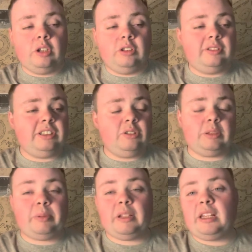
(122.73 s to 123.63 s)
And, you know,
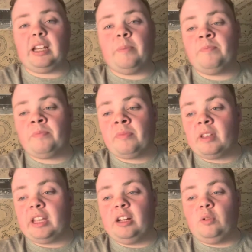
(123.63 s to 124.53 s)
he's a player that,
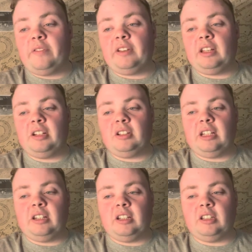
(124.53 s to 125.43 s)
you know, I think
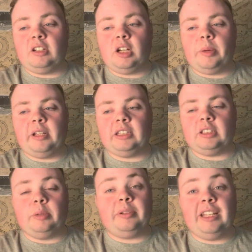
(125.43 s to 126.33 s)
in the derby against
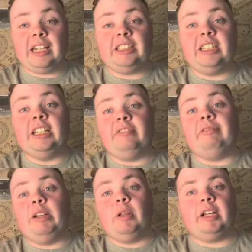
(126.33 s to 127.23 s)
Liverpool, he actually did
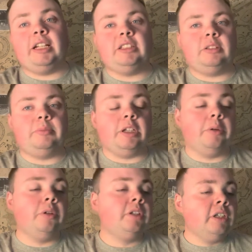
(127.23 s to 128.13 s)
really well against him.
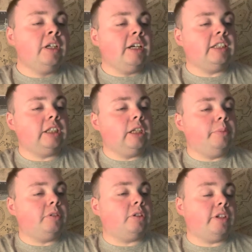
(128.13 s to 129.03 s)
So, against
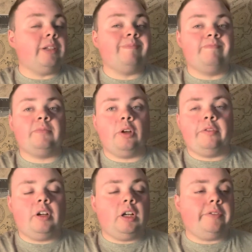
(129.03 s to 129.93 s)
Liverpool. So, yeah,
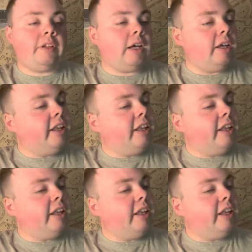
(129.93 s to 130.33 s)
going for that.